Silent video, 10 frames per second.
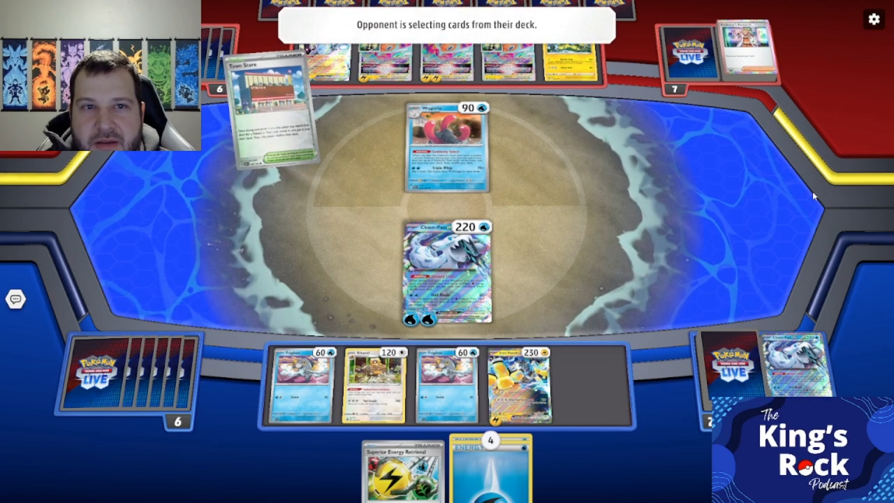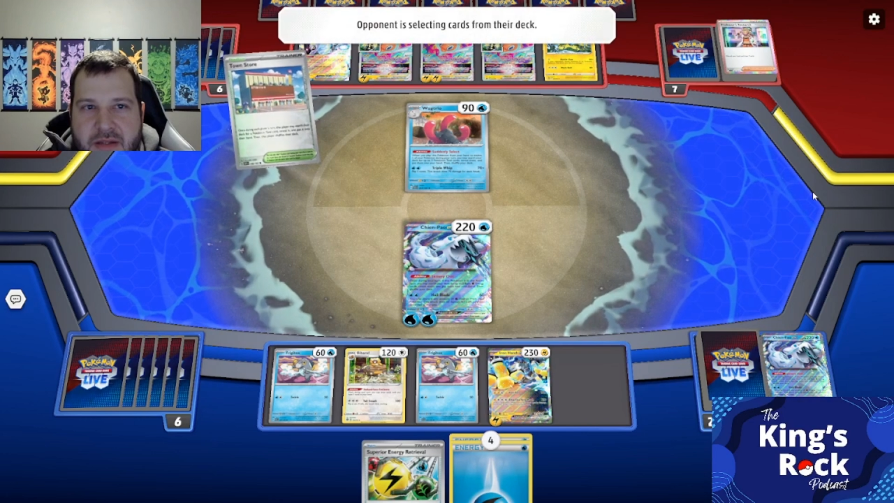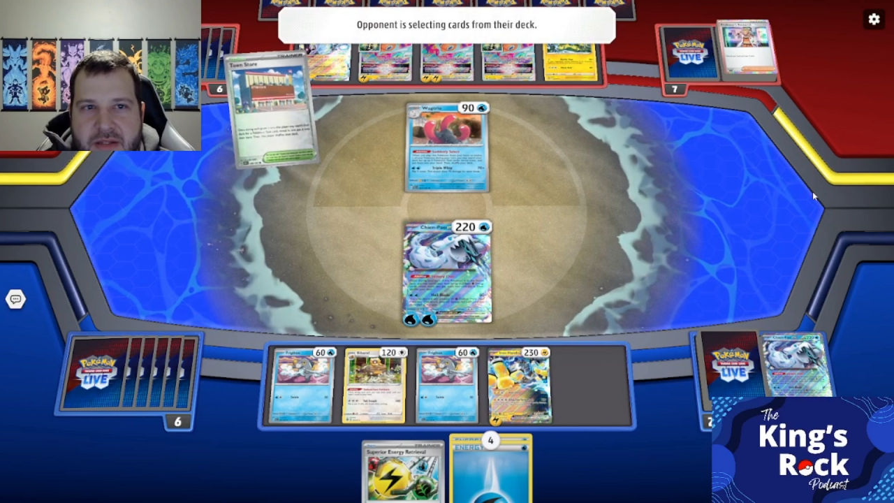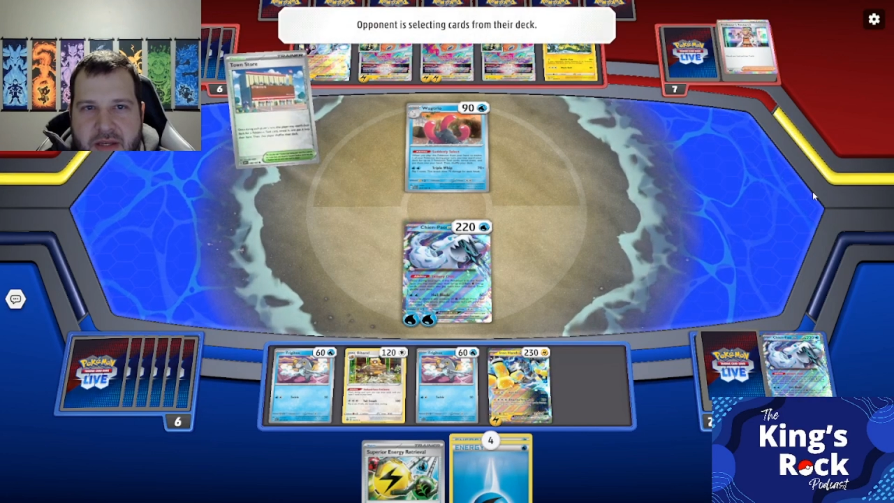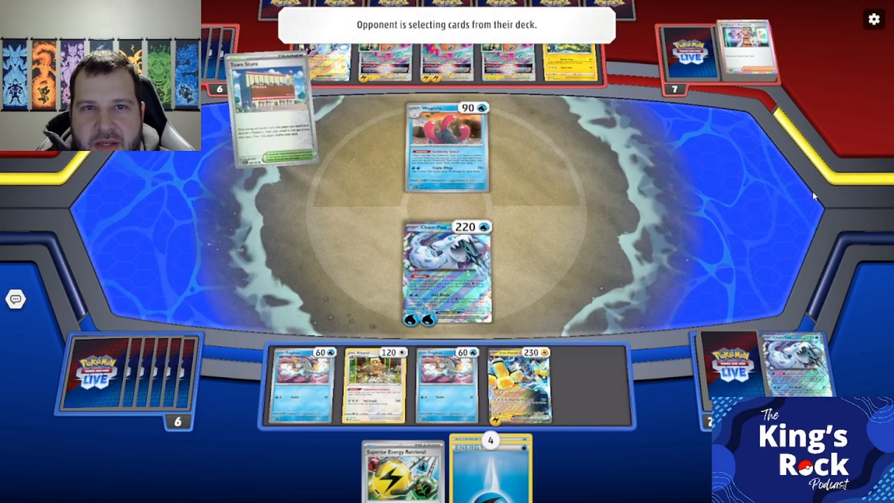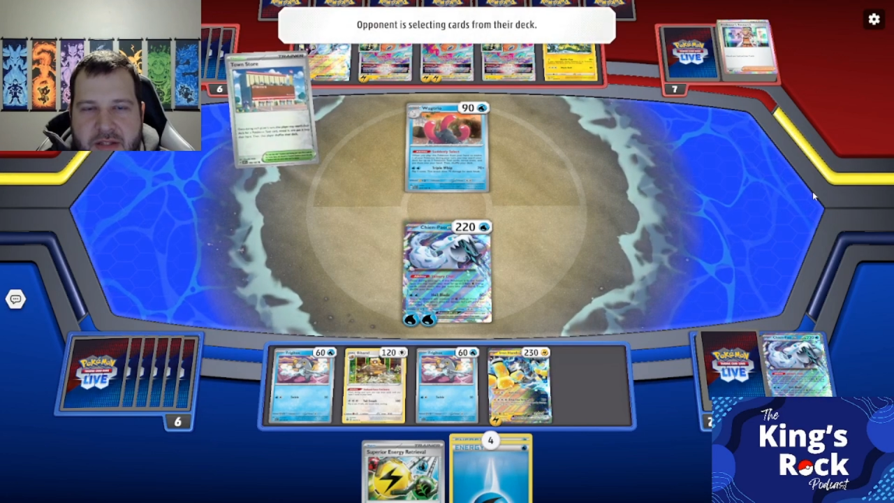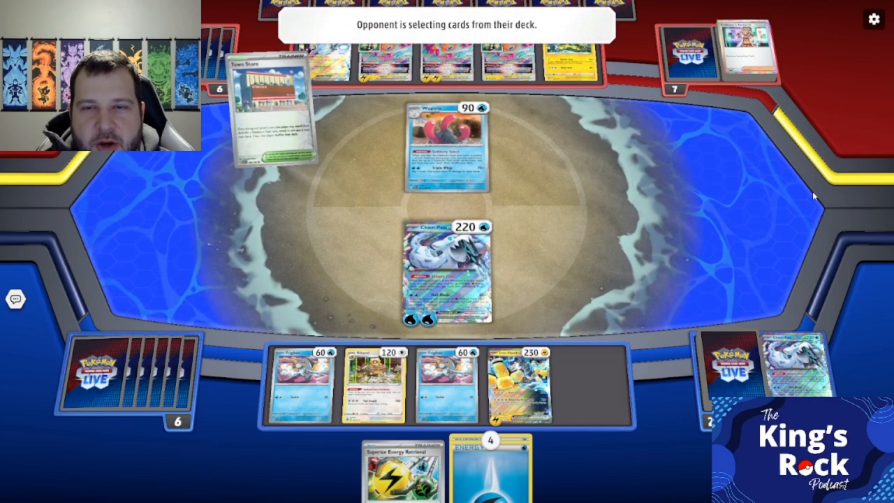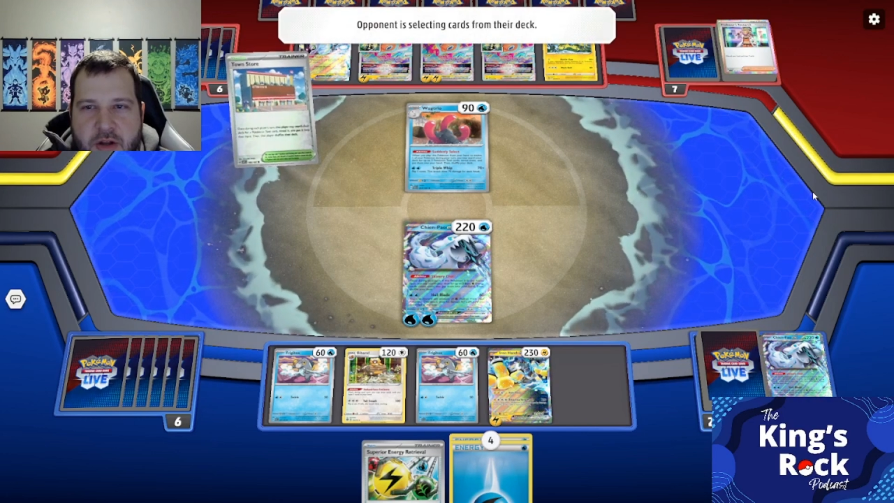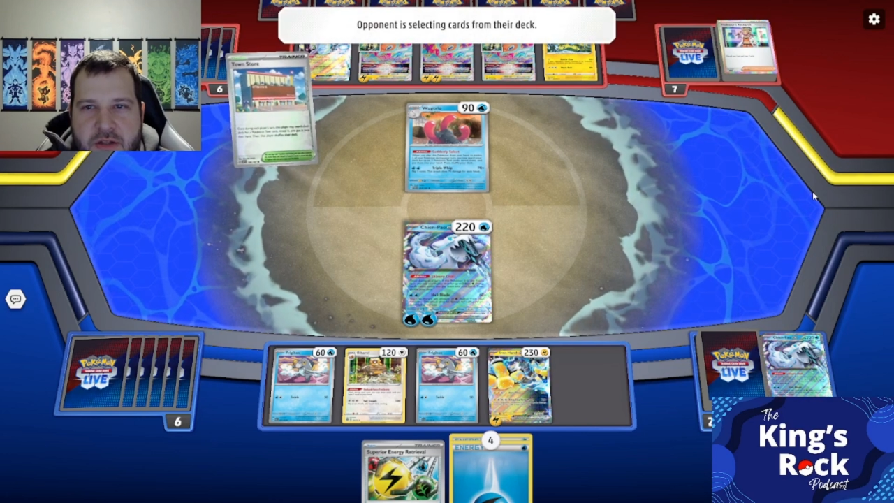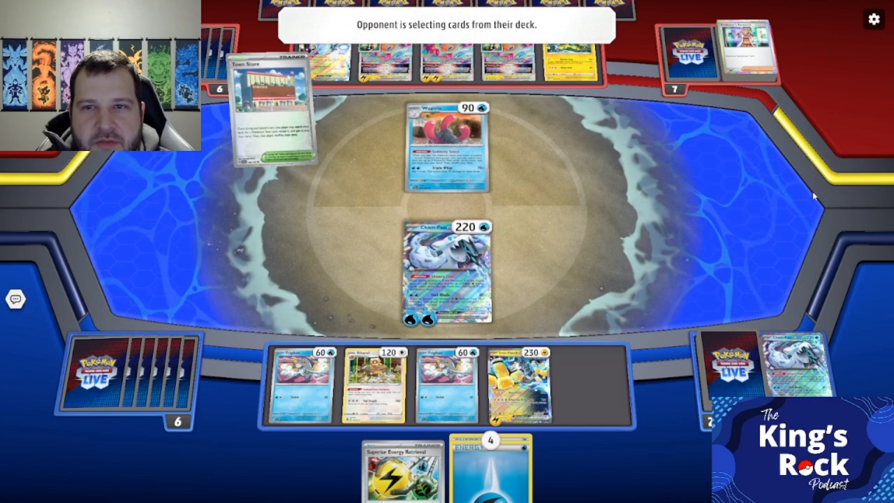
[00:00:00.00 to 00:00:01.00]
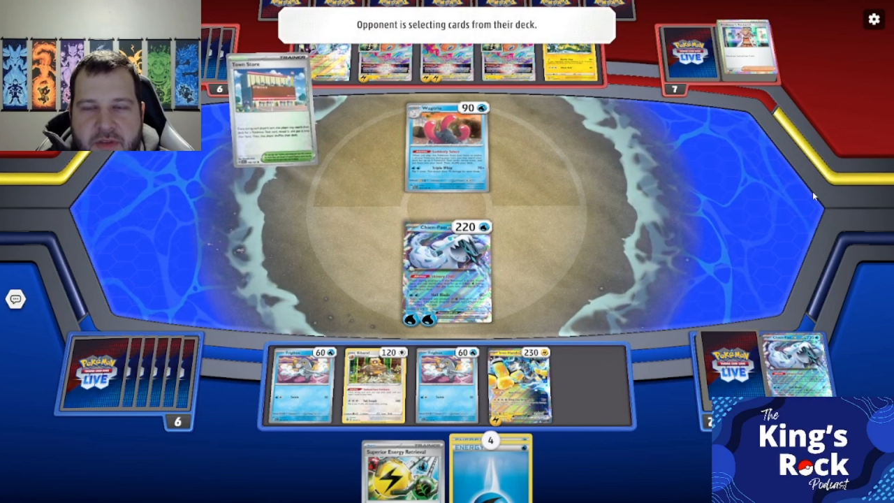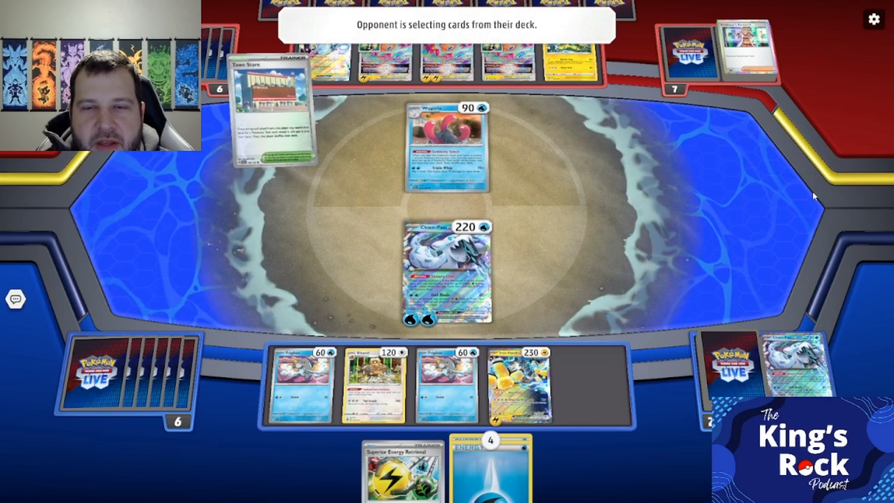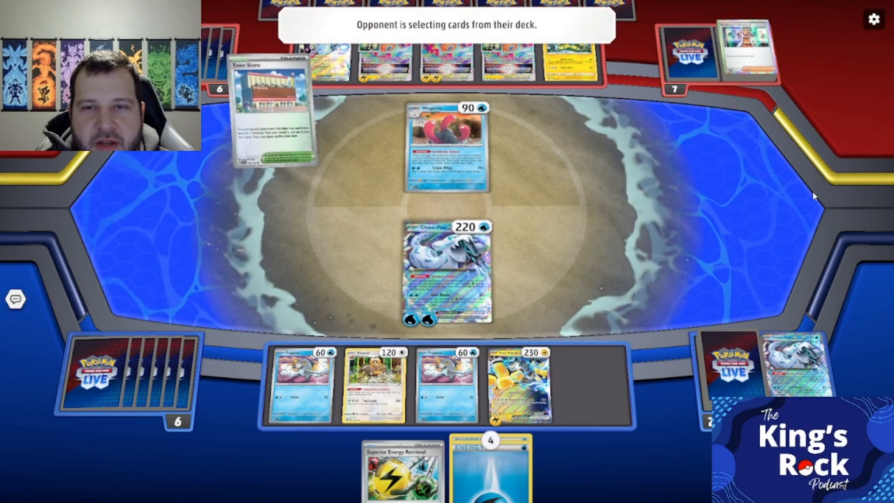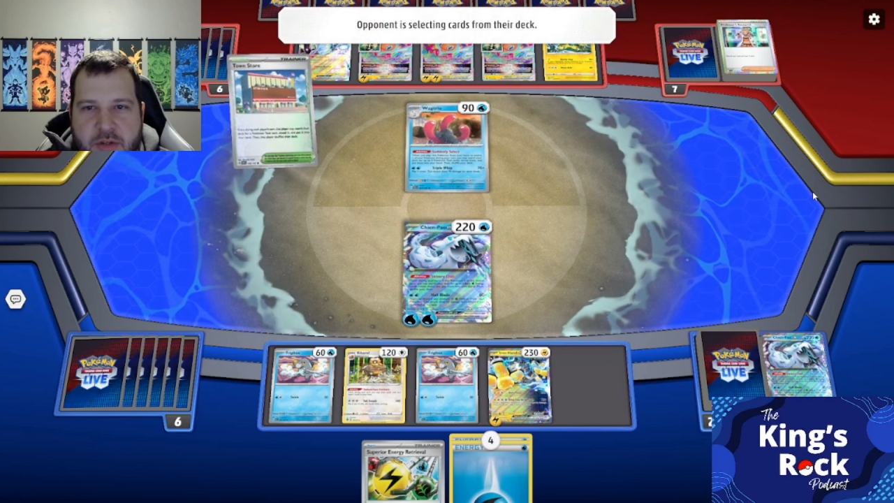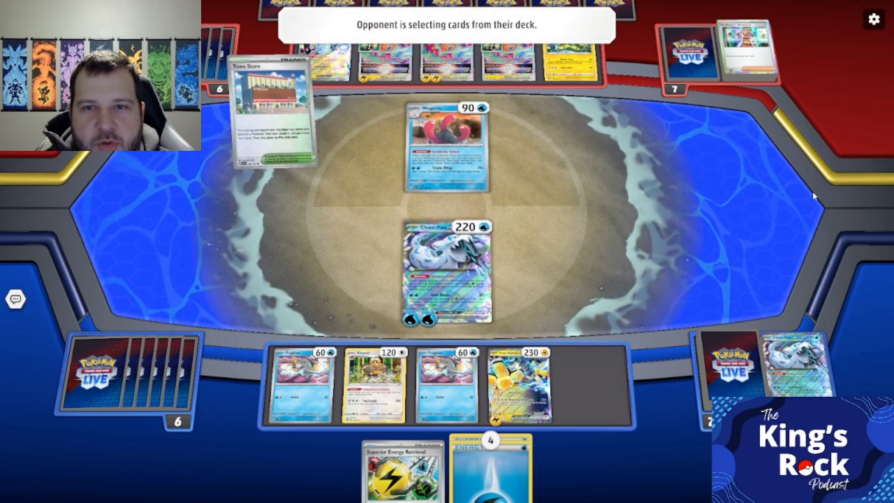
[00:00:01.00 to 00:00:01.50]
6 cards if they
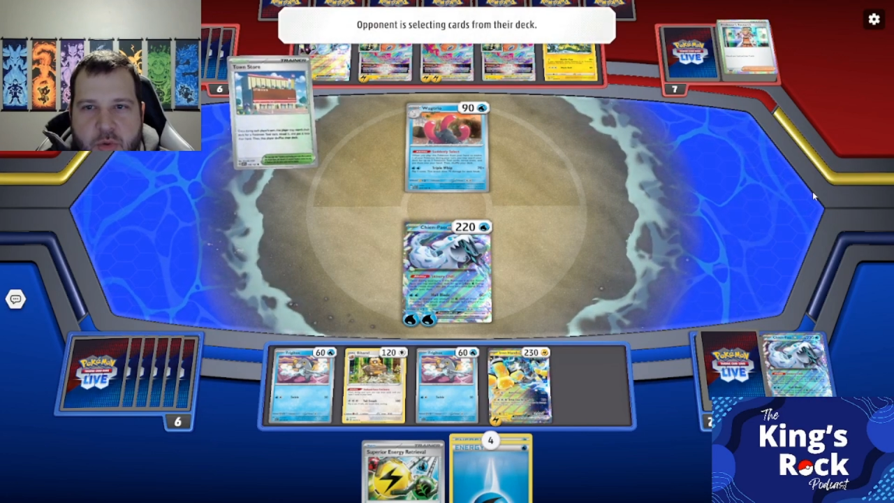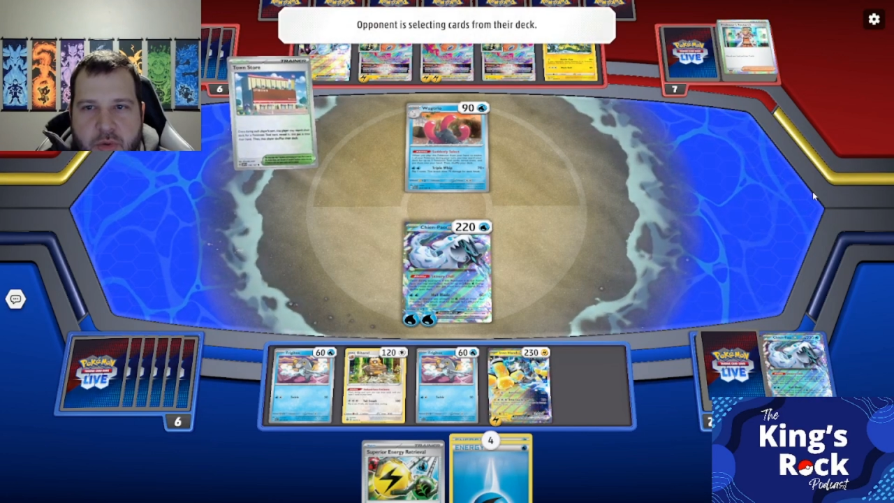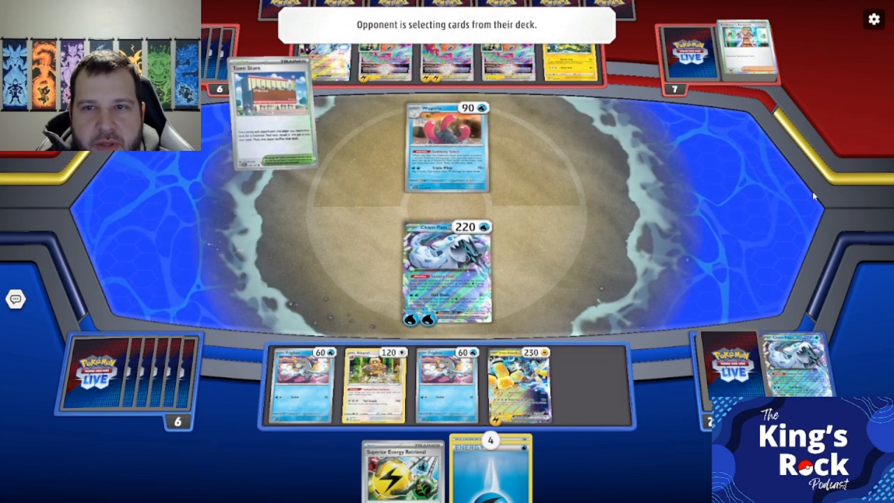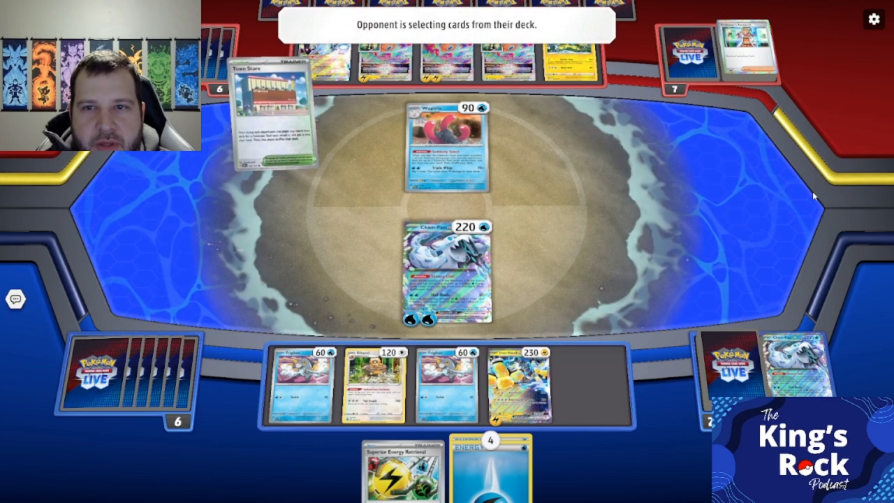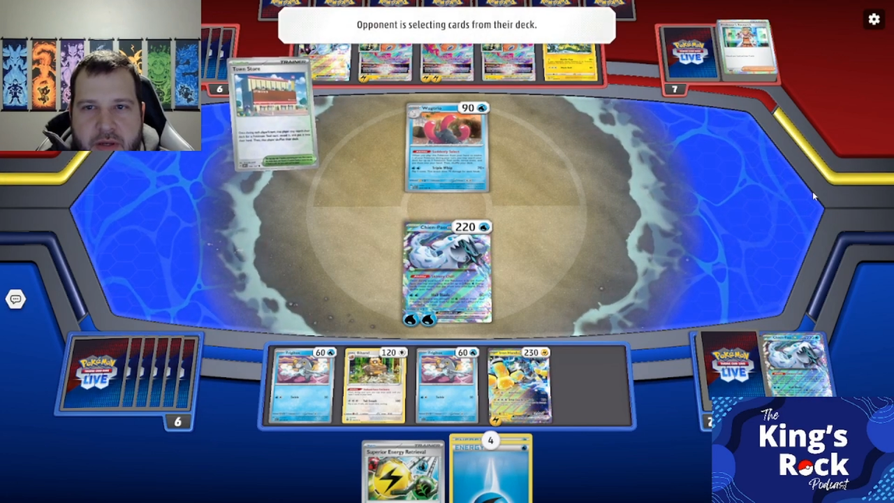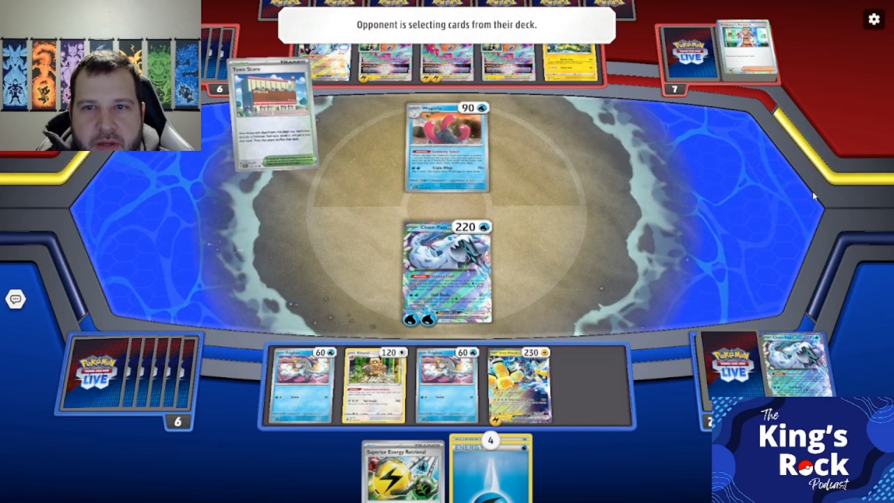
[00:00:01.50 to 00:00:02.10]
get a tool with that.